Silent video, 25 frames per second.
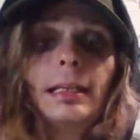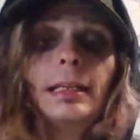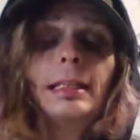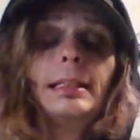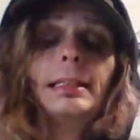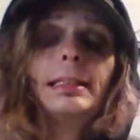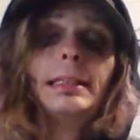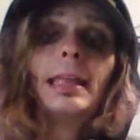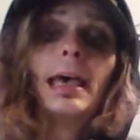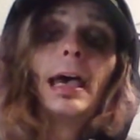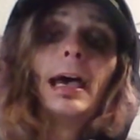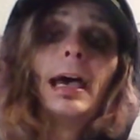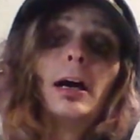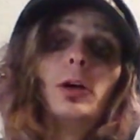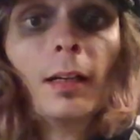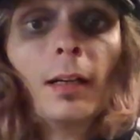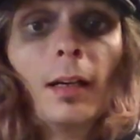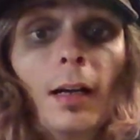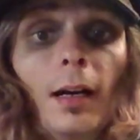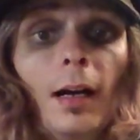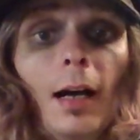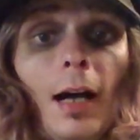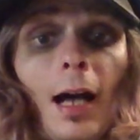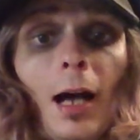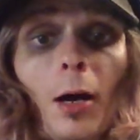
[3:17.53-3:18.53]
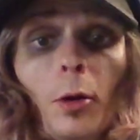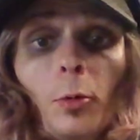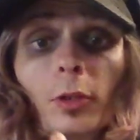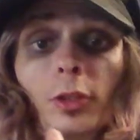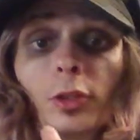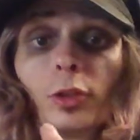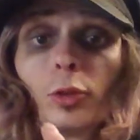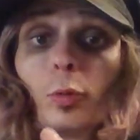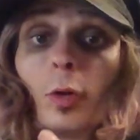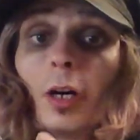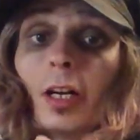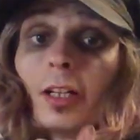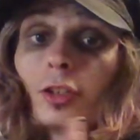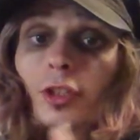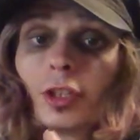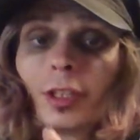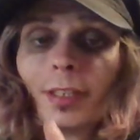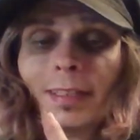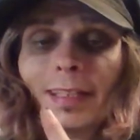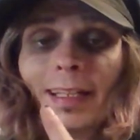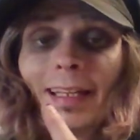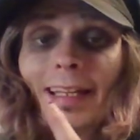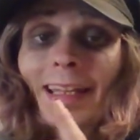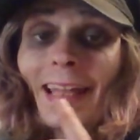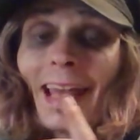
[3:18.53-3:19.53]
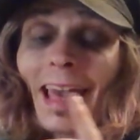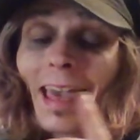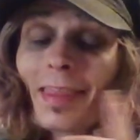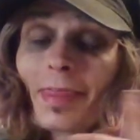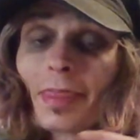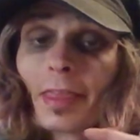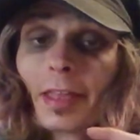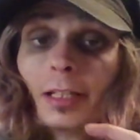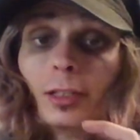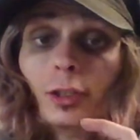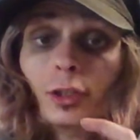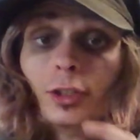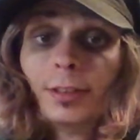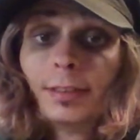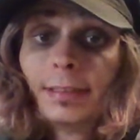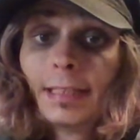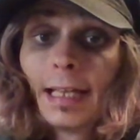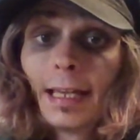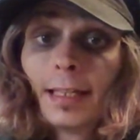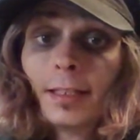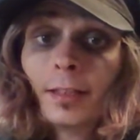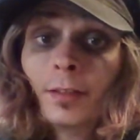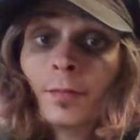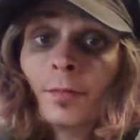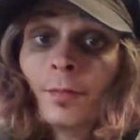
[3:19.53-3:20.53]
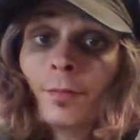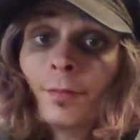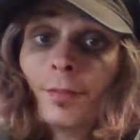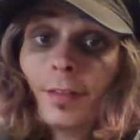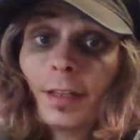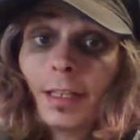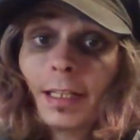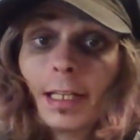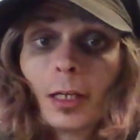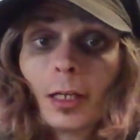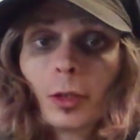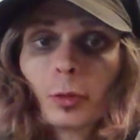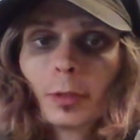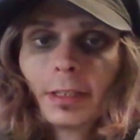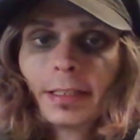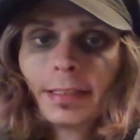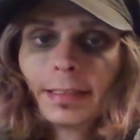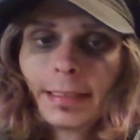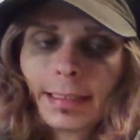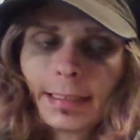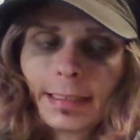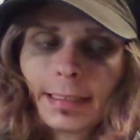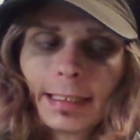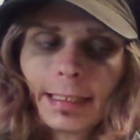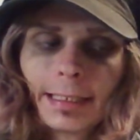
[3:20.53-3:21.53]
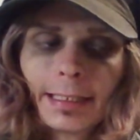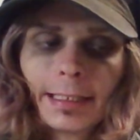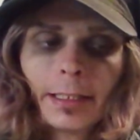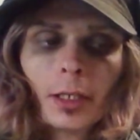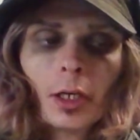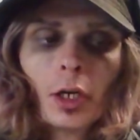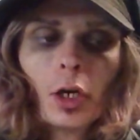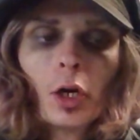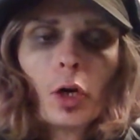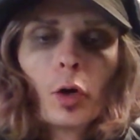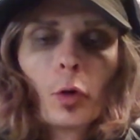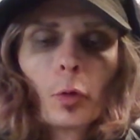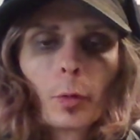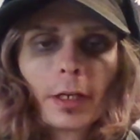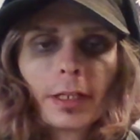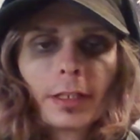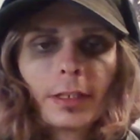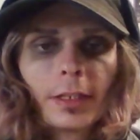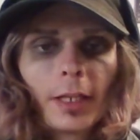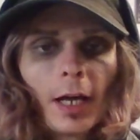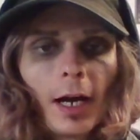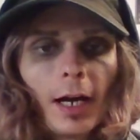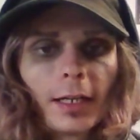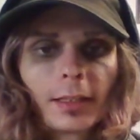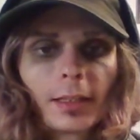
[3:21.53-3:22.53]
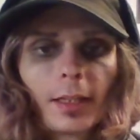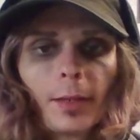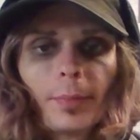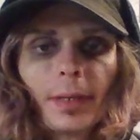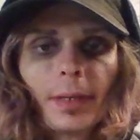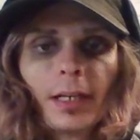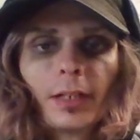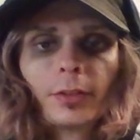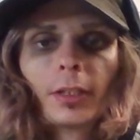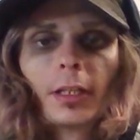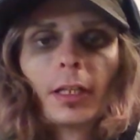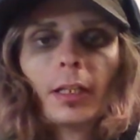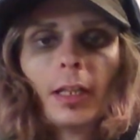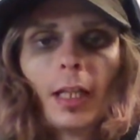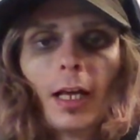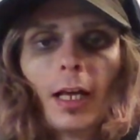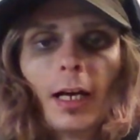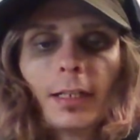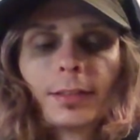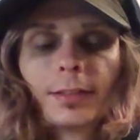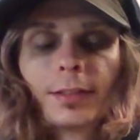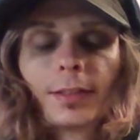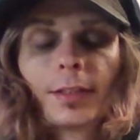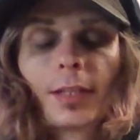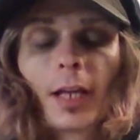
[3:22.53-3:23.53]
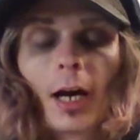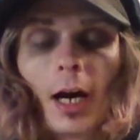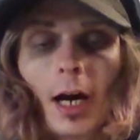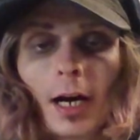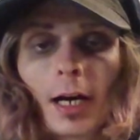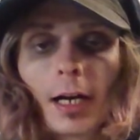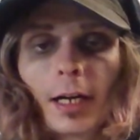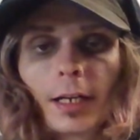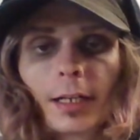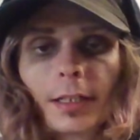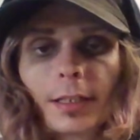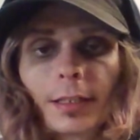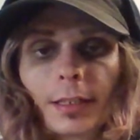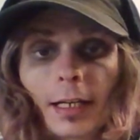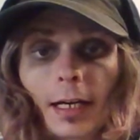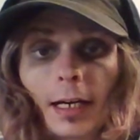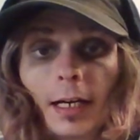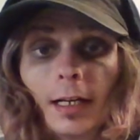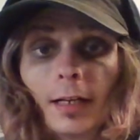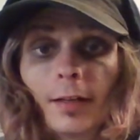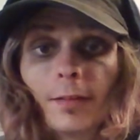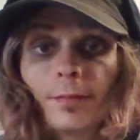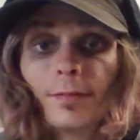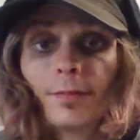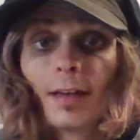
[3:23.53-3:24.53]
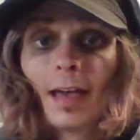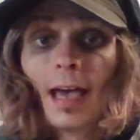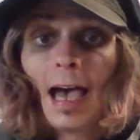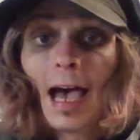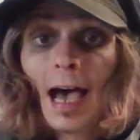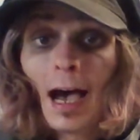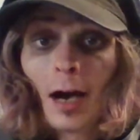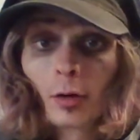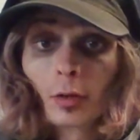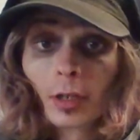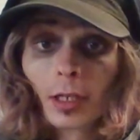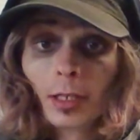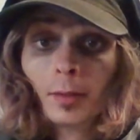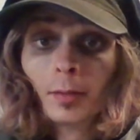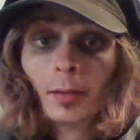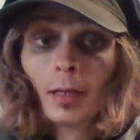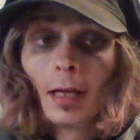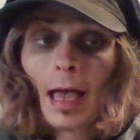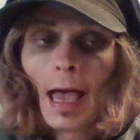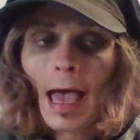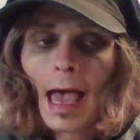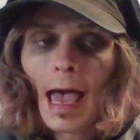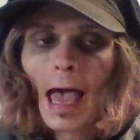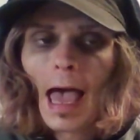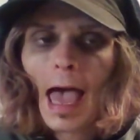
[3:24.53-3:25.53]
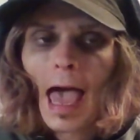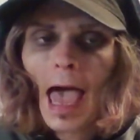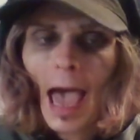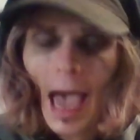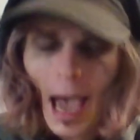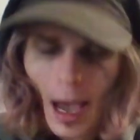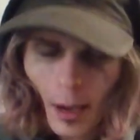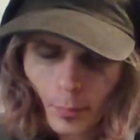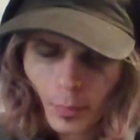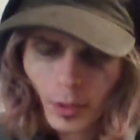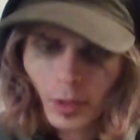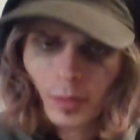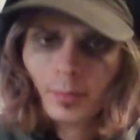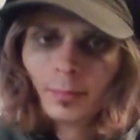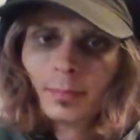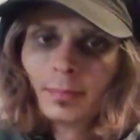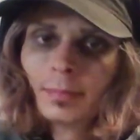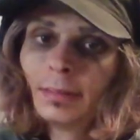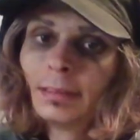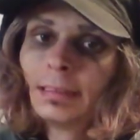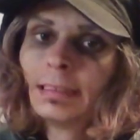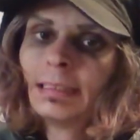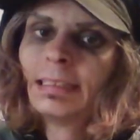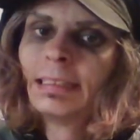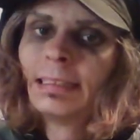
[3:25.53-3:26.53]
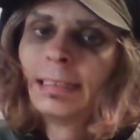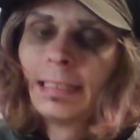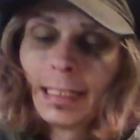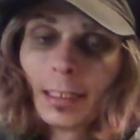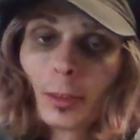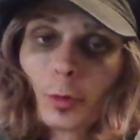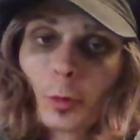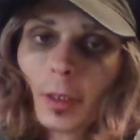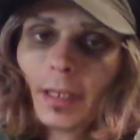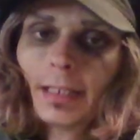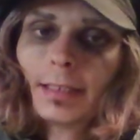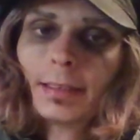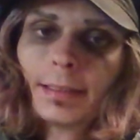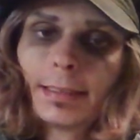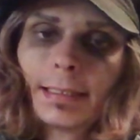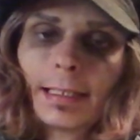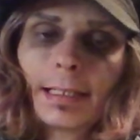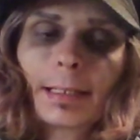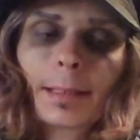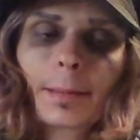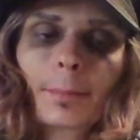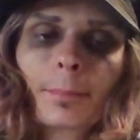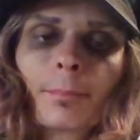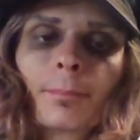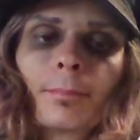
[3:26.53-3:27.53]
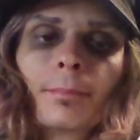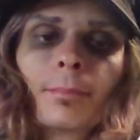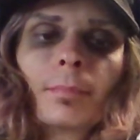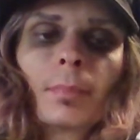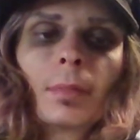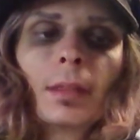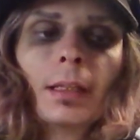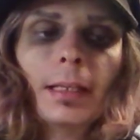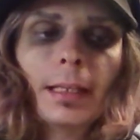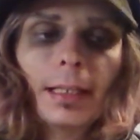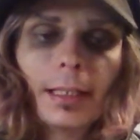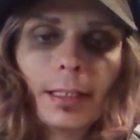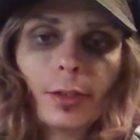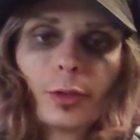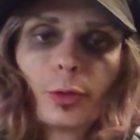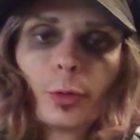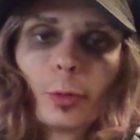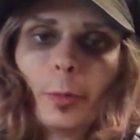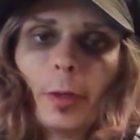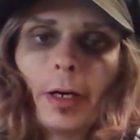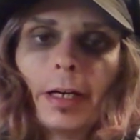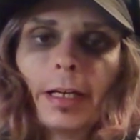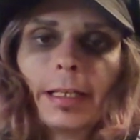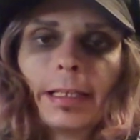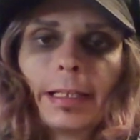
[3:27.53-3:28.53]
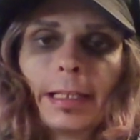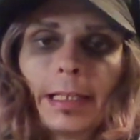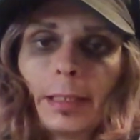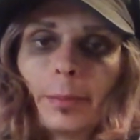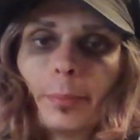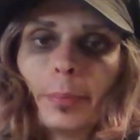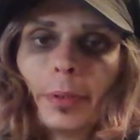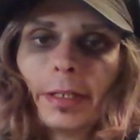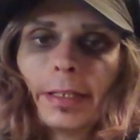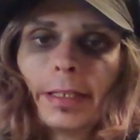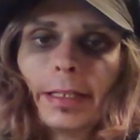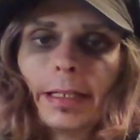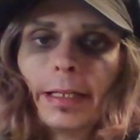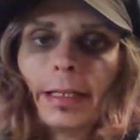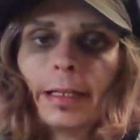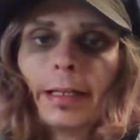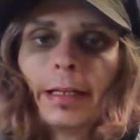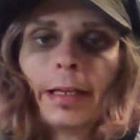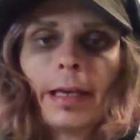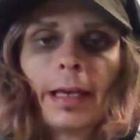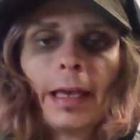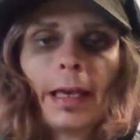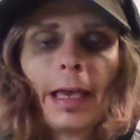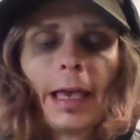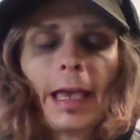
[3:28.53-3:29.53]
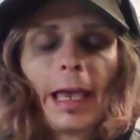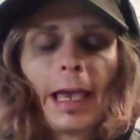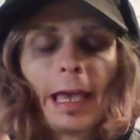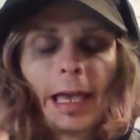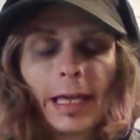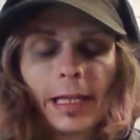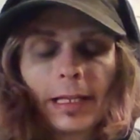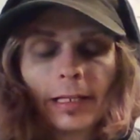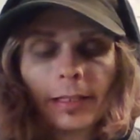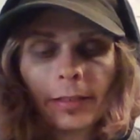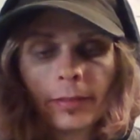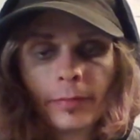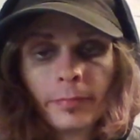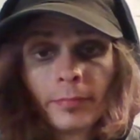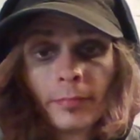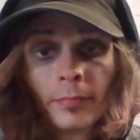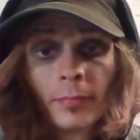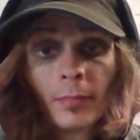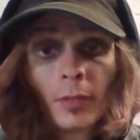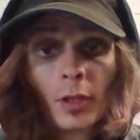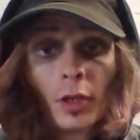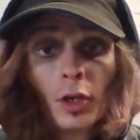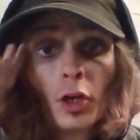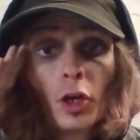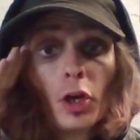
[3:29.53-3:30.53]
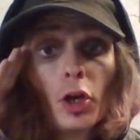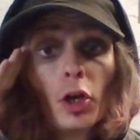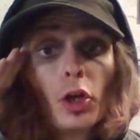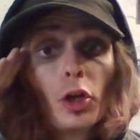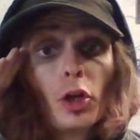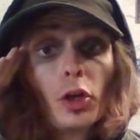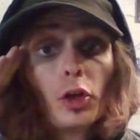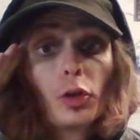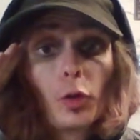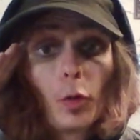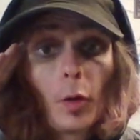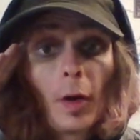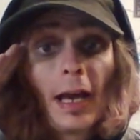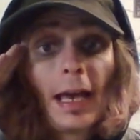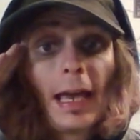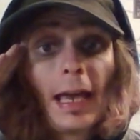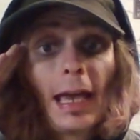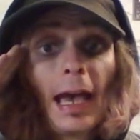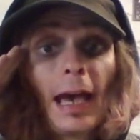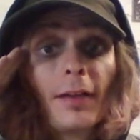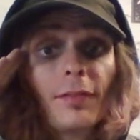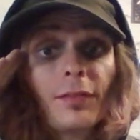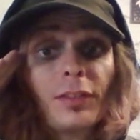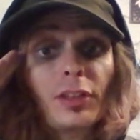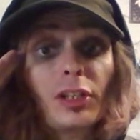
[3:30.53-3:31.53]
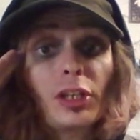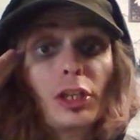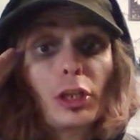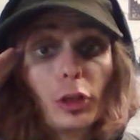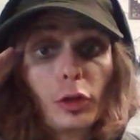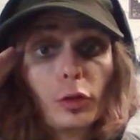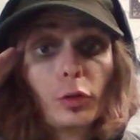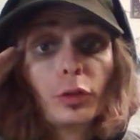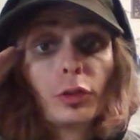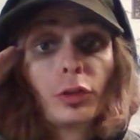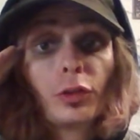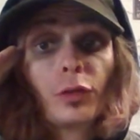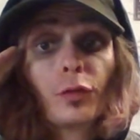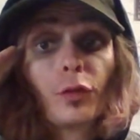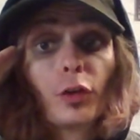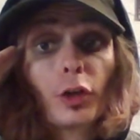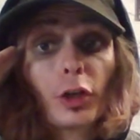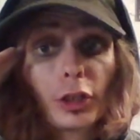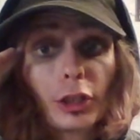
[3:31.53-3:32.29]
Now, I was watching the Nathan Zed video recently where he talked about the lost art of album sequencing, is what he put it. And do I have news for